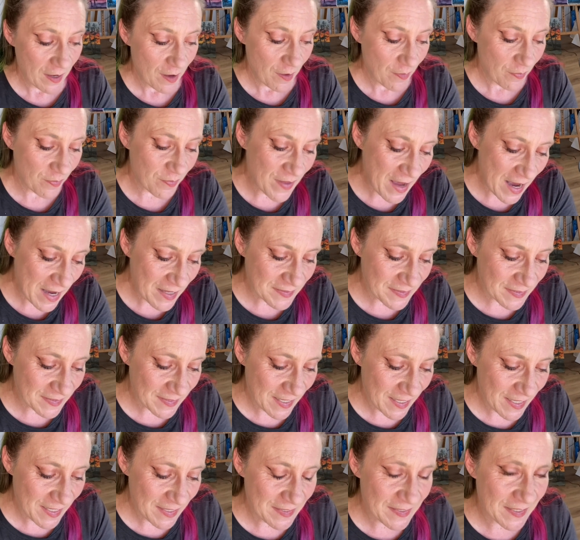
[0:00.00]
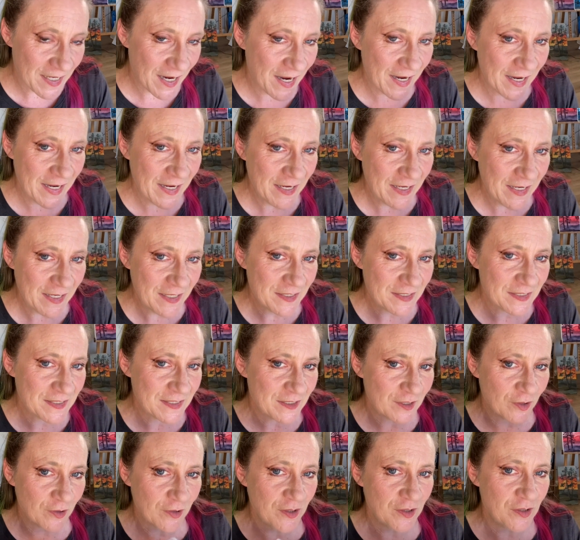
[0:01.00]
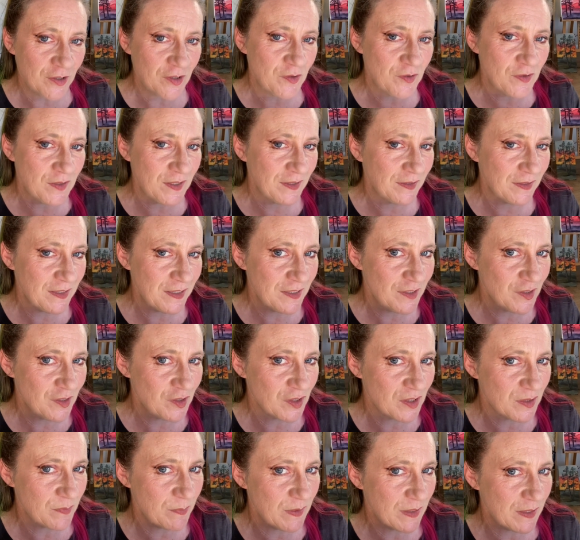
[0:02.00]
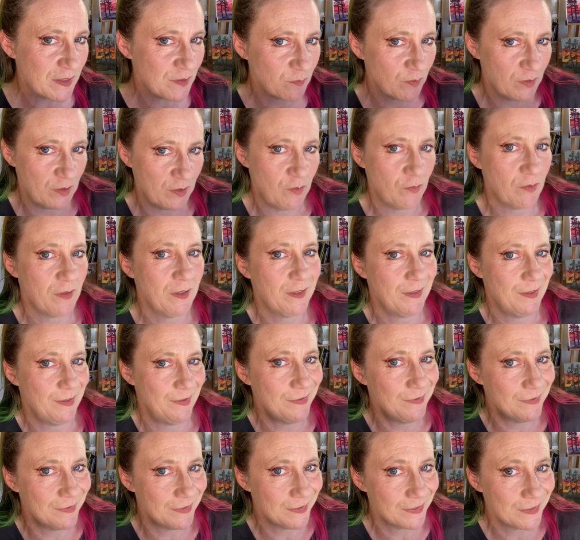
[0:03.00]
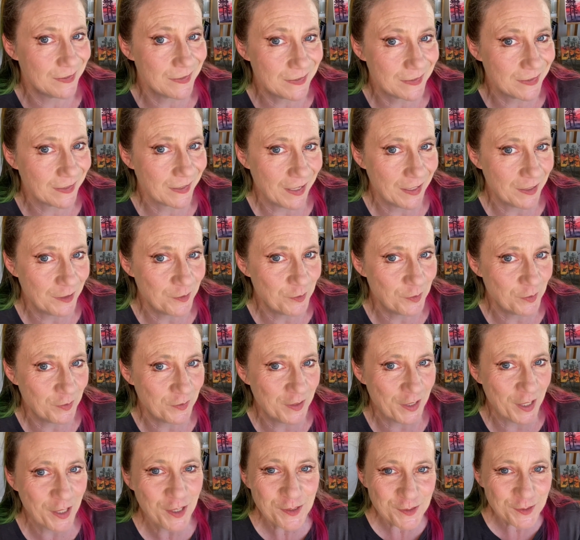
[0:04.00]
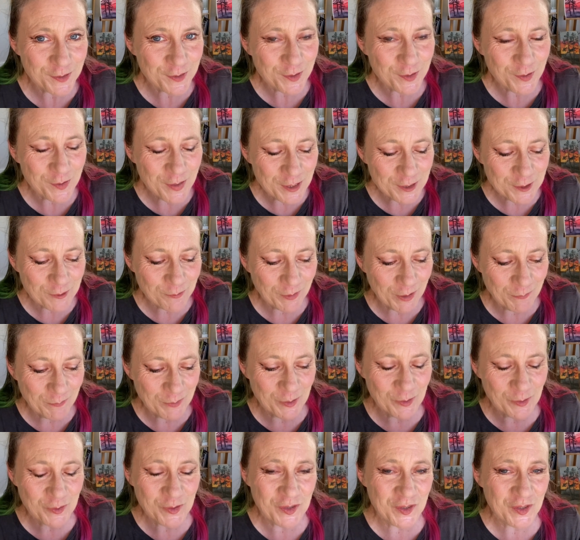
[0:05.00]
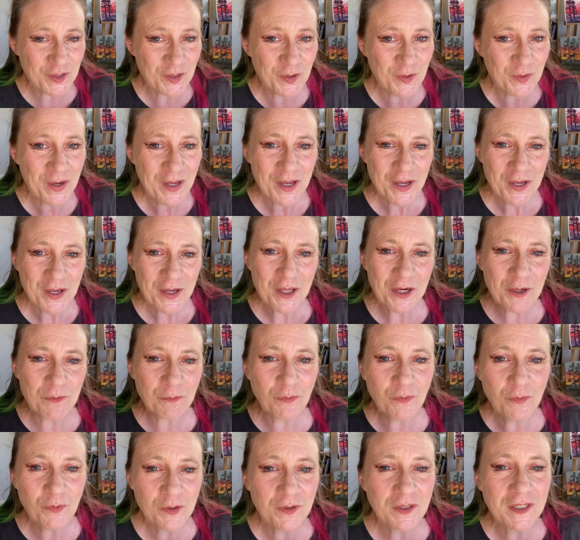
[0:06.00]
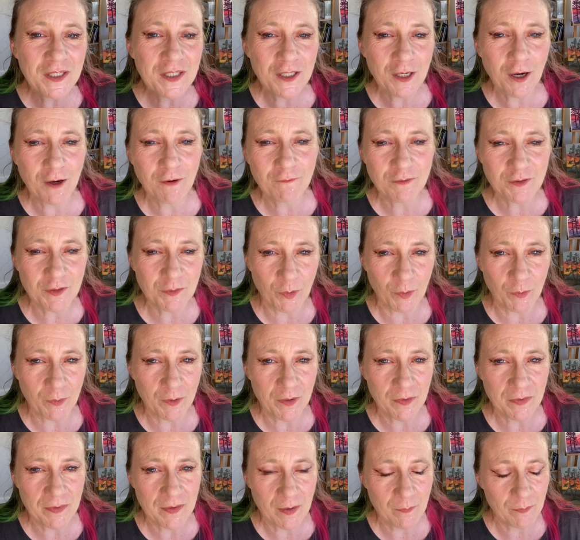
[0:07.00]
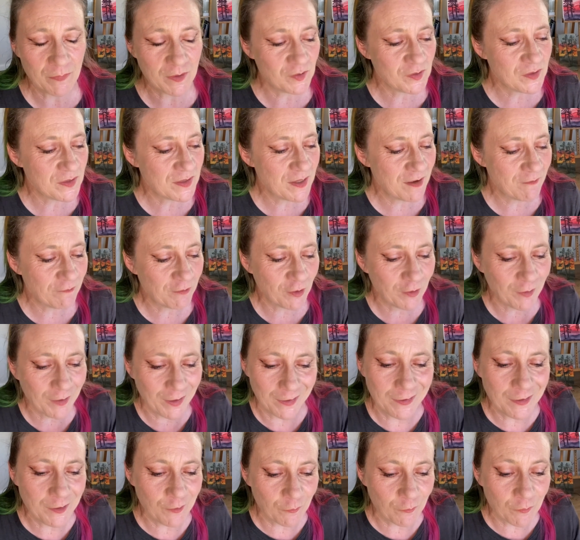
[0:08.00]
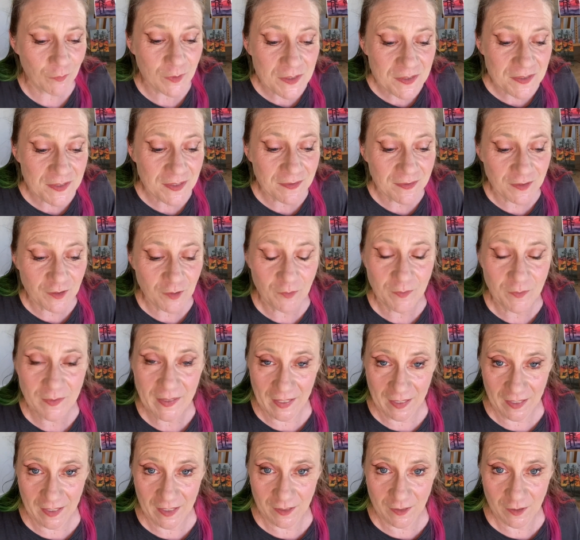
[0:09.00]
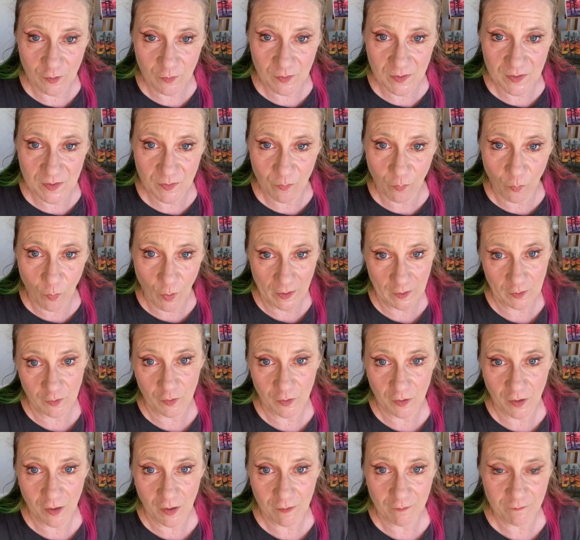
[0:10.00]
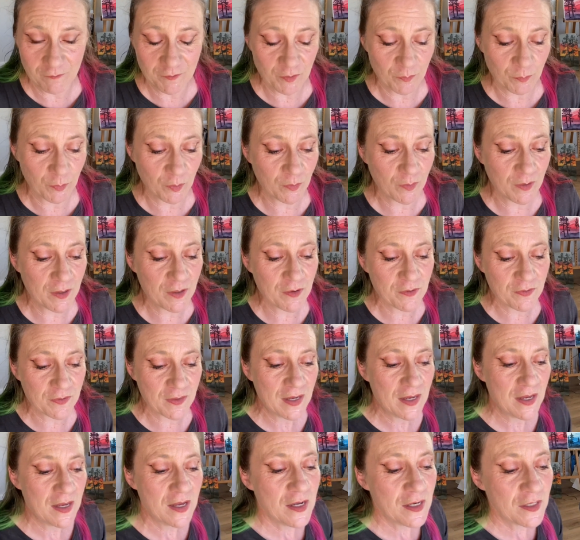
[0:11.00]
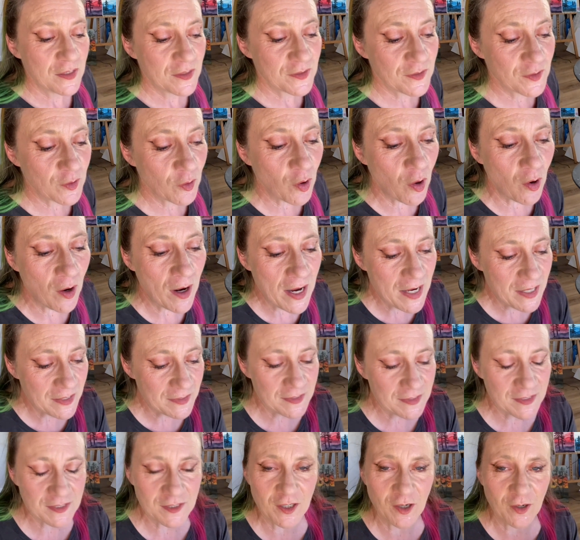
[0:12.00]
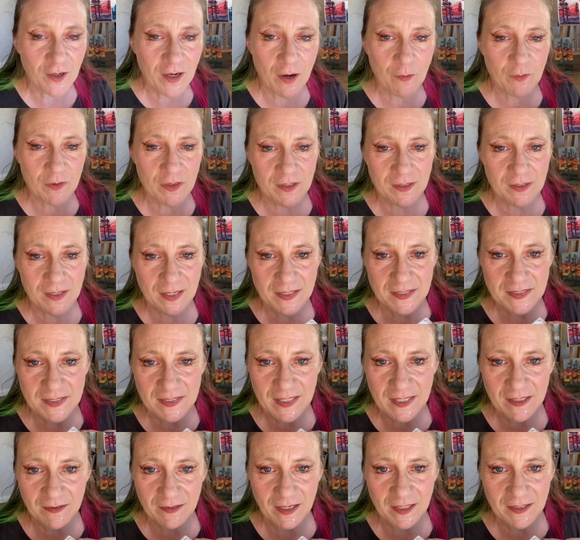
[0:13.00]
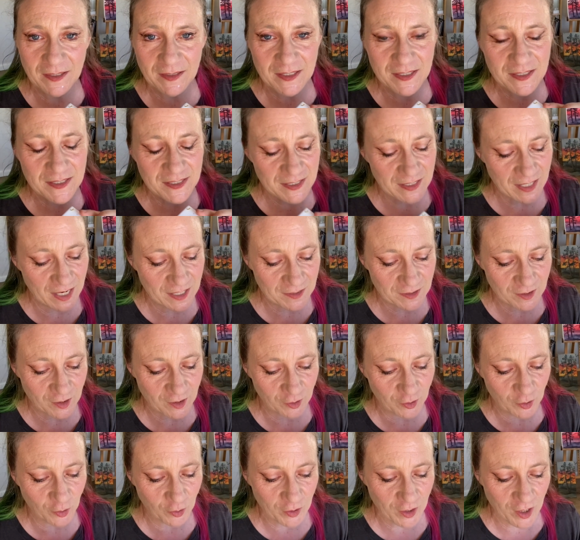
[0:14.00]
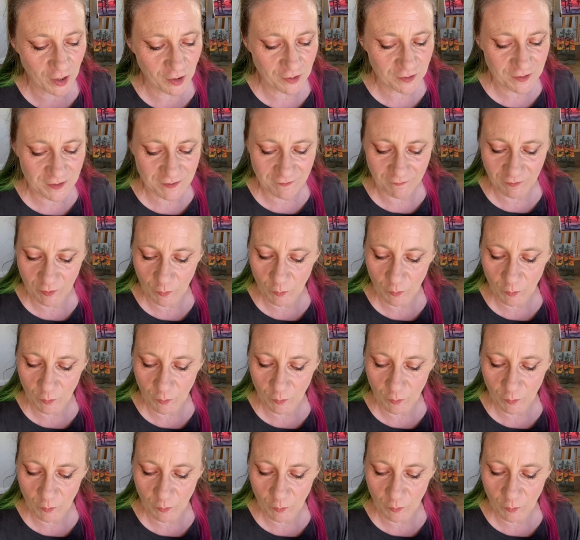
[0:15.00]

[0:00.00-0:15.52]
That said, I started using these just because when you're a kid, this is the kind you get, so that's what I'm used to, and I'm really comfortable with them. There's never any reason that you can't use what you're comfortable with. So go ahead and start out with a nice kit like this that has all your colors. If you